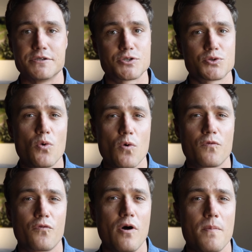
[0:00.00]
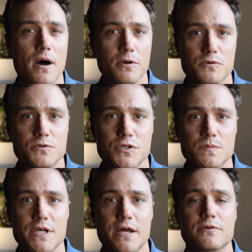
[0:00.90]
saw from our
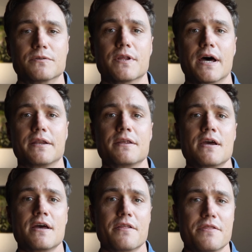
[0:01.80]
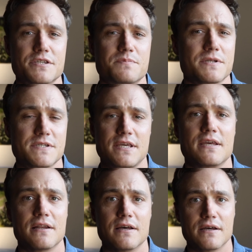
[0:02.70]
YouTube channel that this
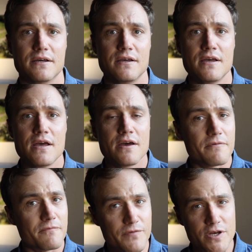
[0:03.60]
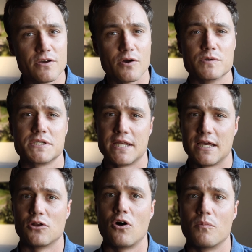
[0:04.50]
particular video was getting
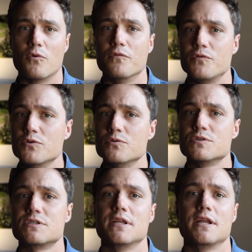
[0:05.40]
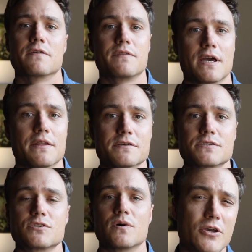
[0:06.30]
a lot more views than any of the others.
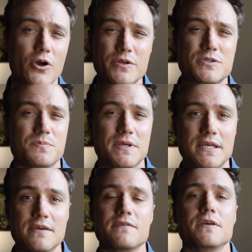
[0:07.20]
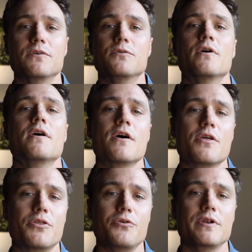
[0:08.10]
So I'm going to be giving you
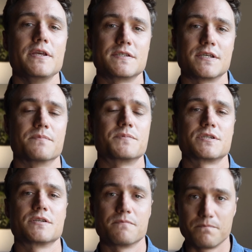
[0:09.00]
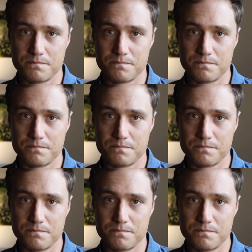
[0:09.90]
three tips